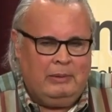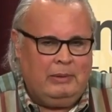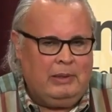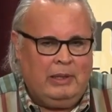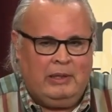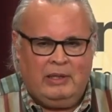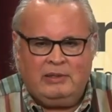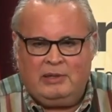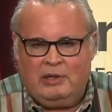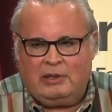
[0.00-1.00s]
these
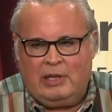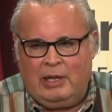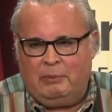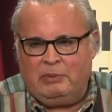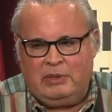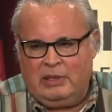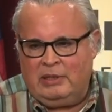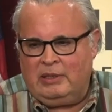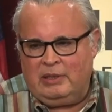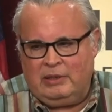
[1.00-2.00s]
dark times,
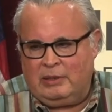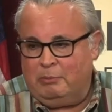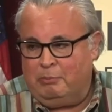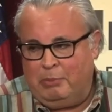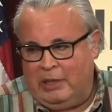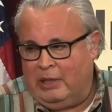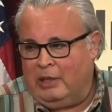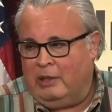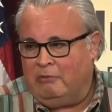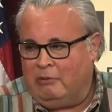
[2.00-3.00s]
this is a
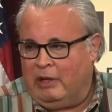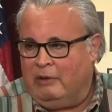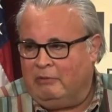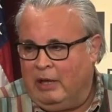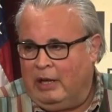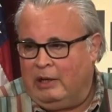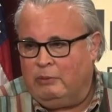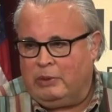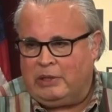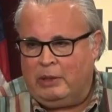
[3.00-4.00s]
big ray of light,
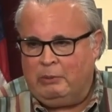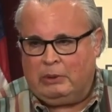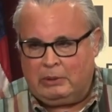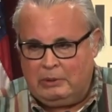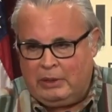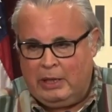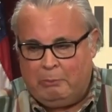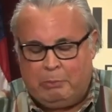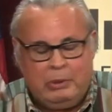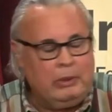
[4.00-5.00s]
which I will keep.
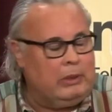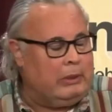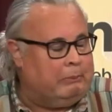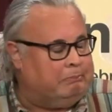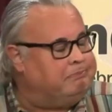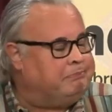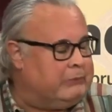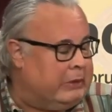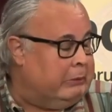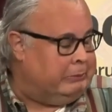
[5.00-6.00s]

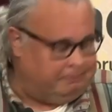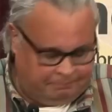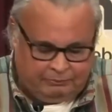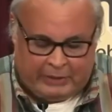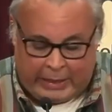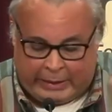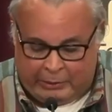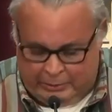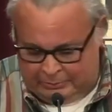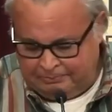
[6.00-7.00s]
So thank
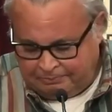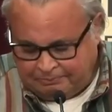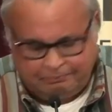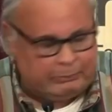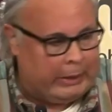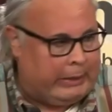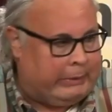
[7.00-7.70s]
you. Bye.